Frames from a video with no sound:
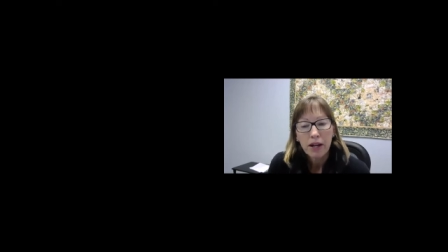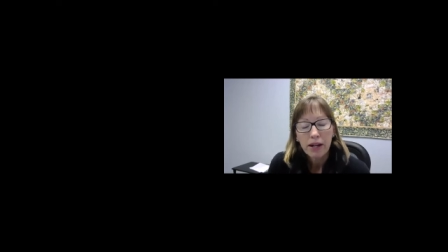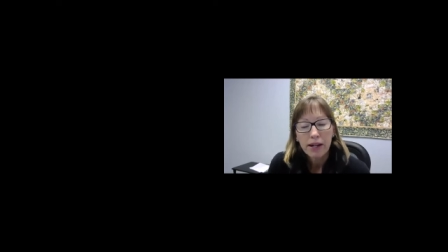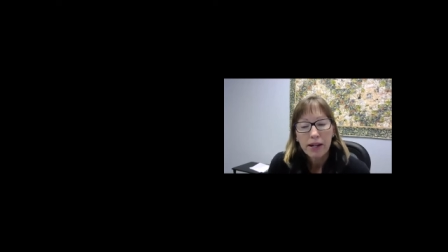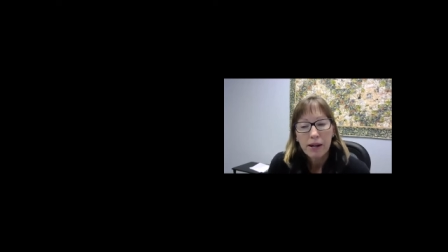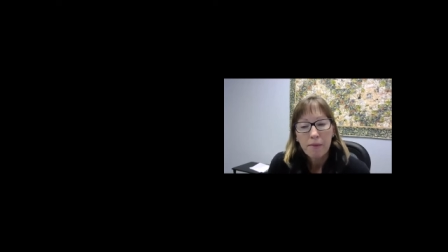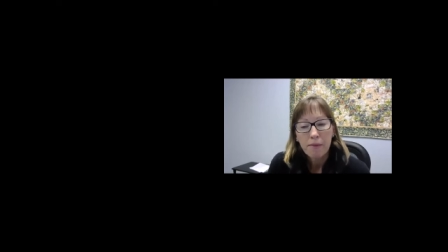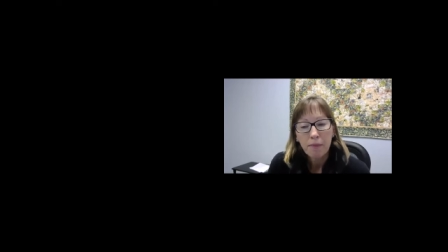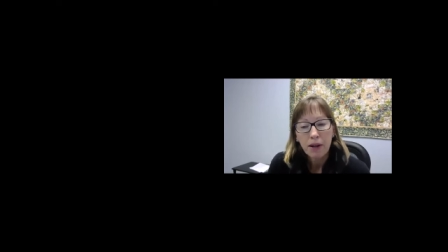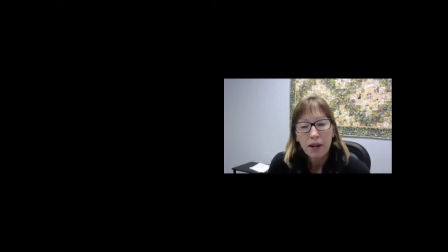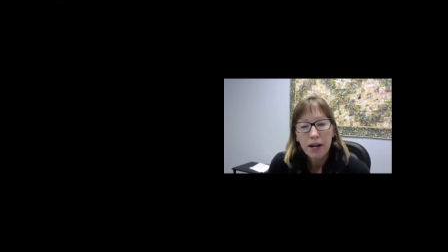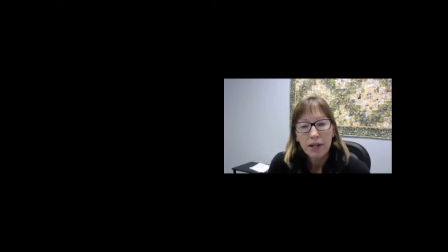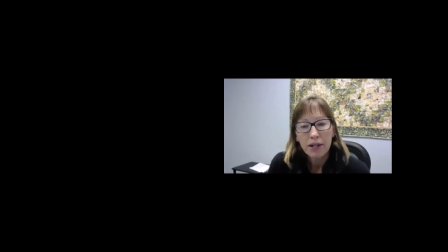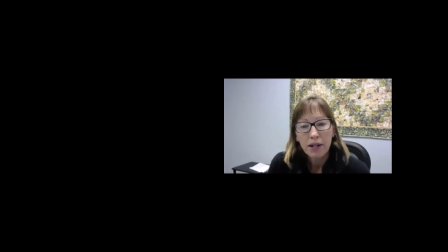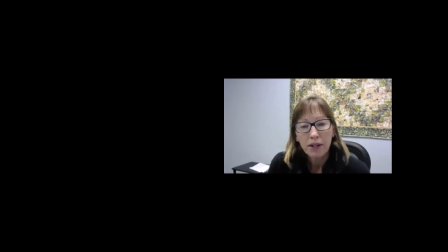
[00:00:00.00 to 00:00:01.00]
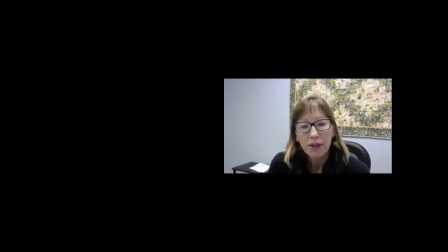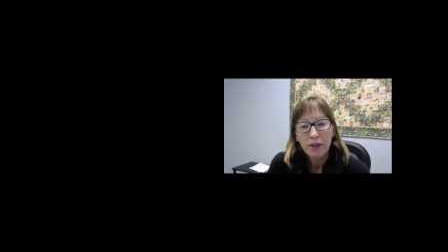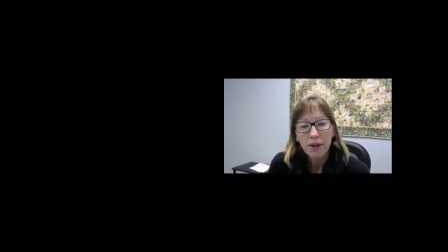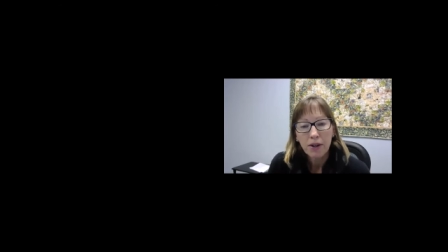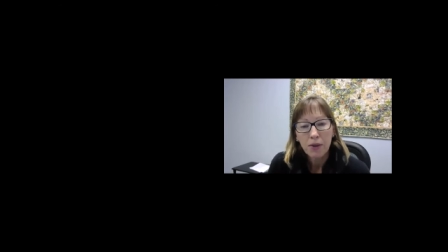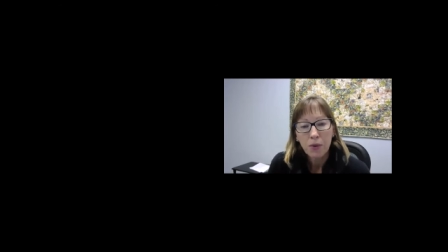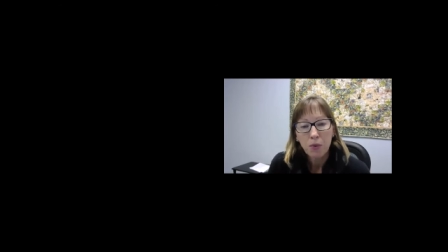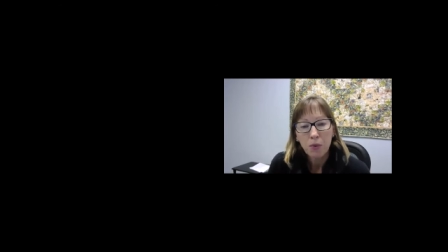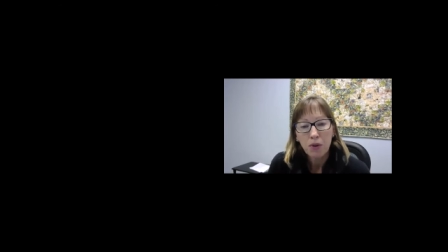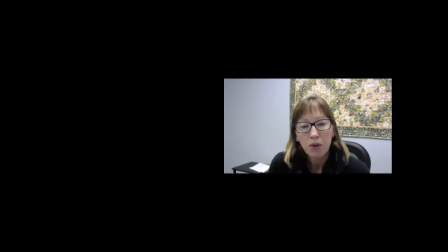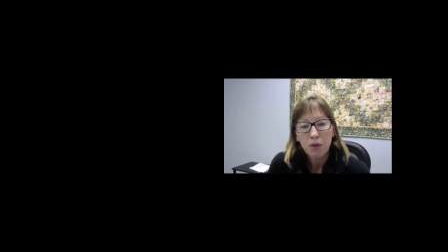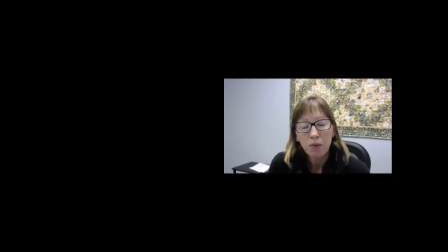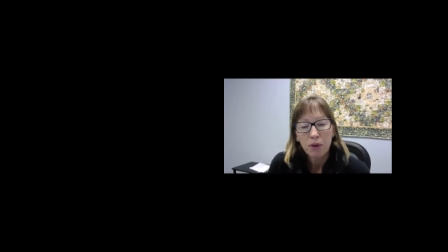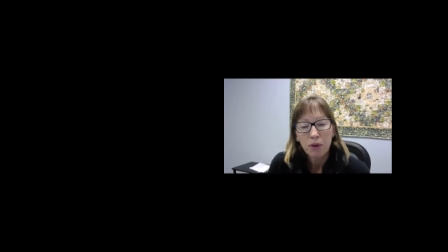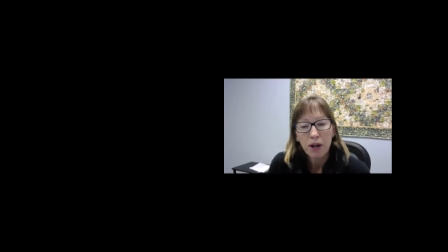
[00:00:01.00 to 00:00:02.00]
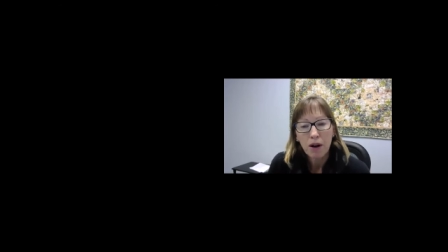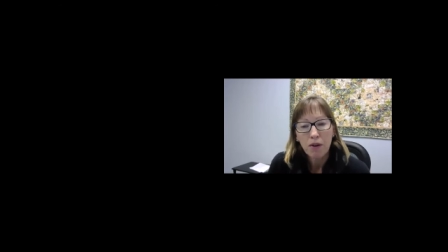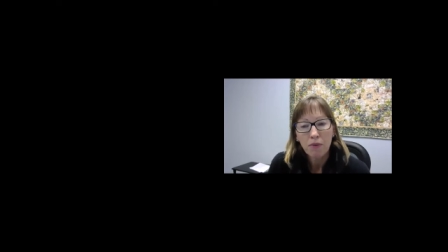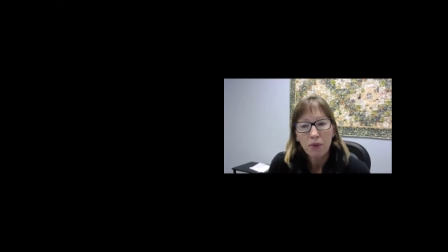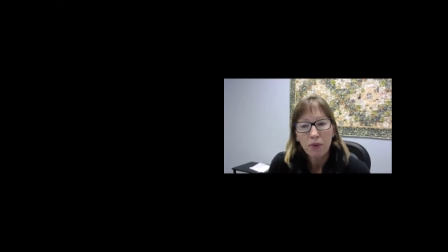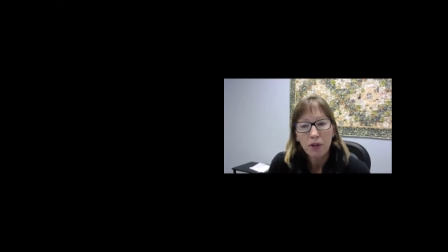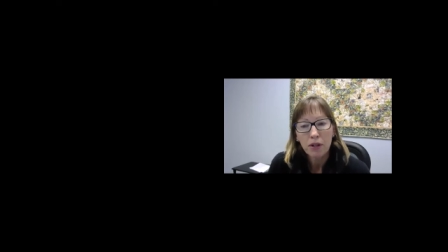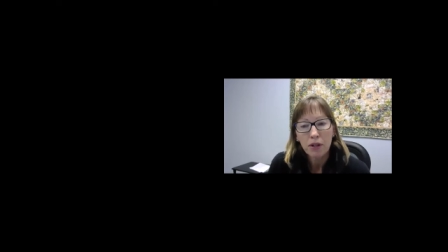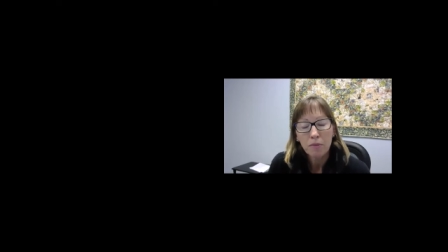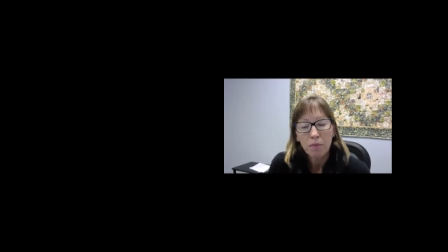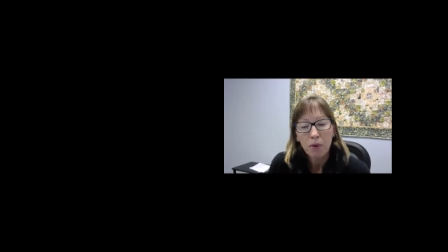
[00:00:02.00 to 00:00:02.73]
contact us, where we offer a